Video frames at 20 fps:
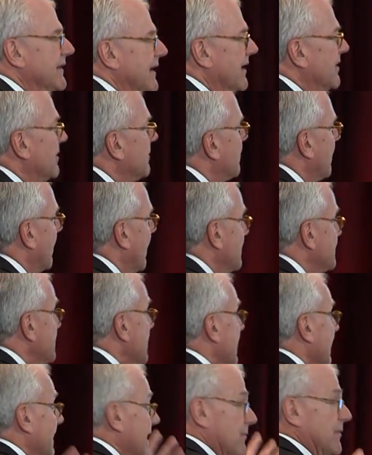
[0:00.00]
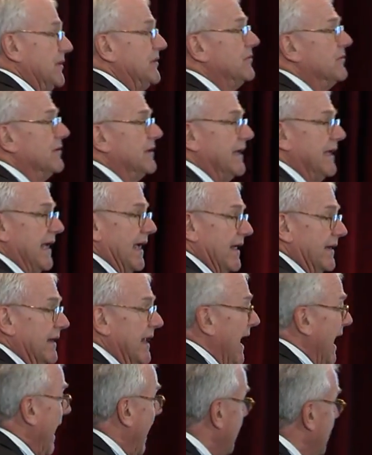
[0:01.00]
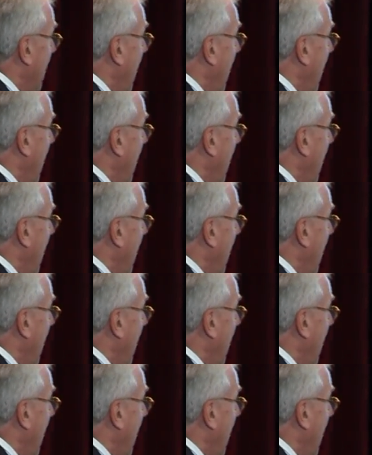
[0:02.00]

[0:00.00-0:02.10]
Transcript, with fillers: the enterprise. Can we do it again? And